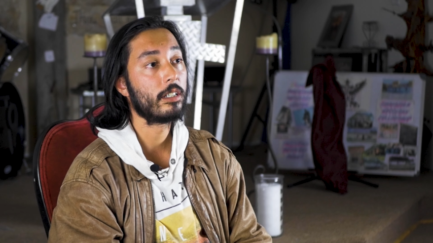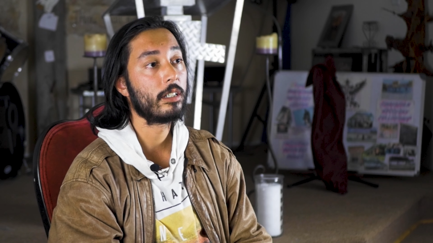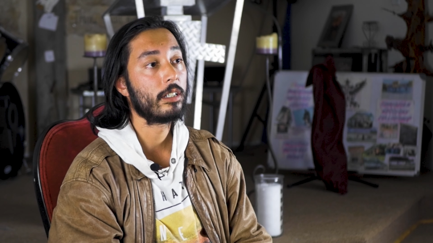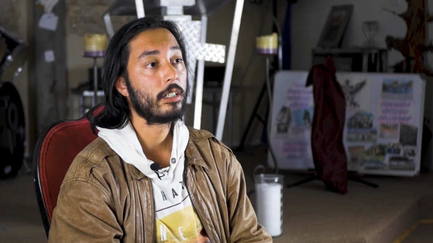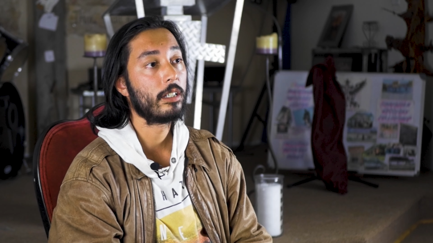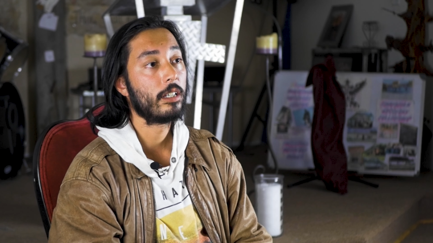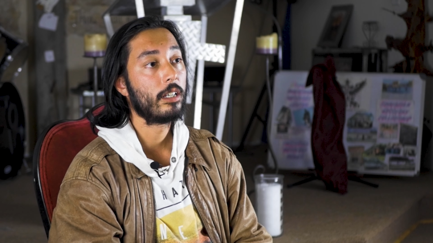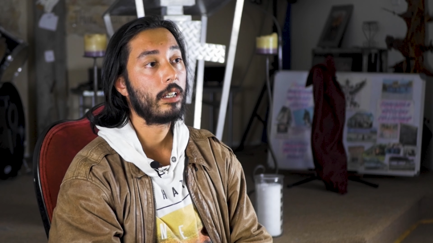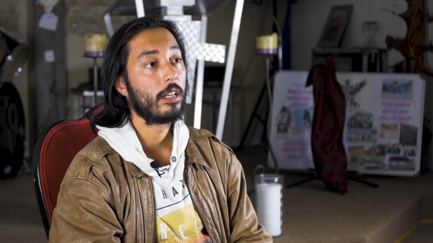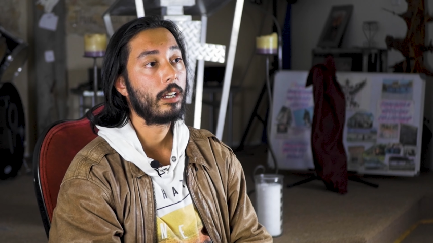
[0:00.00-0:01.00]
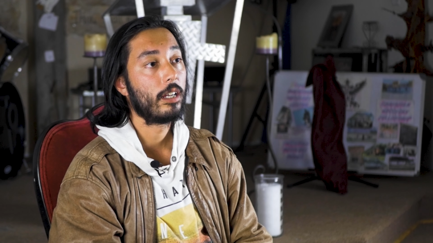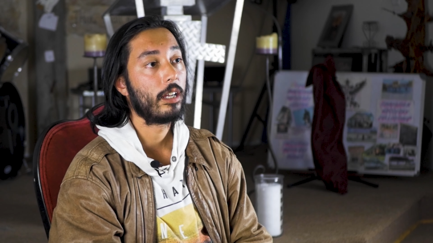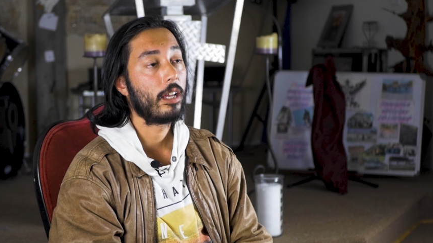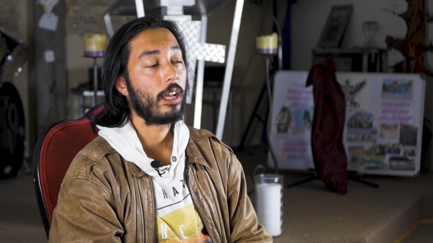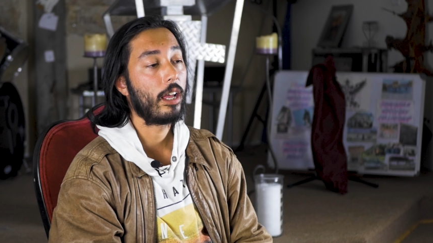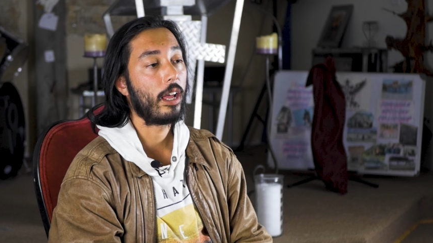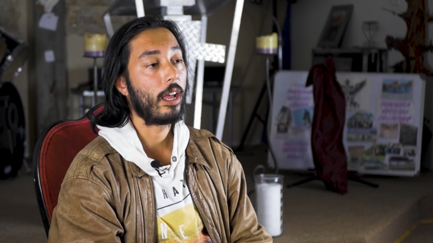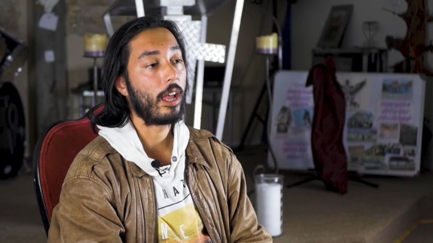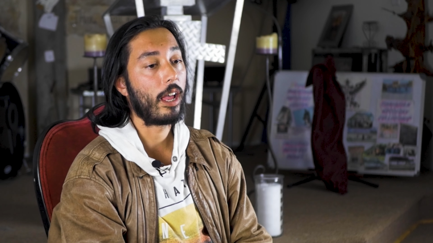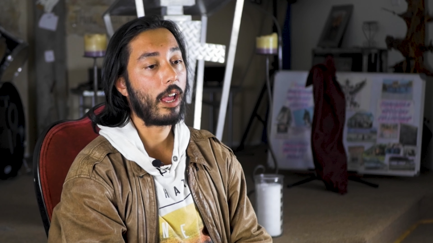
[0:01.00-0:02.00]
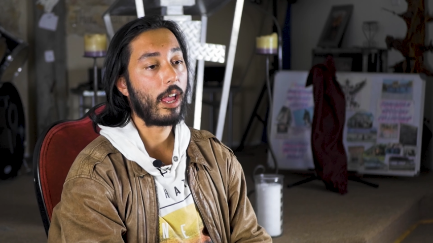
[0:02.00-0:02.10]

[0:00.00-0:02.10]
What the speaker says: [no speech]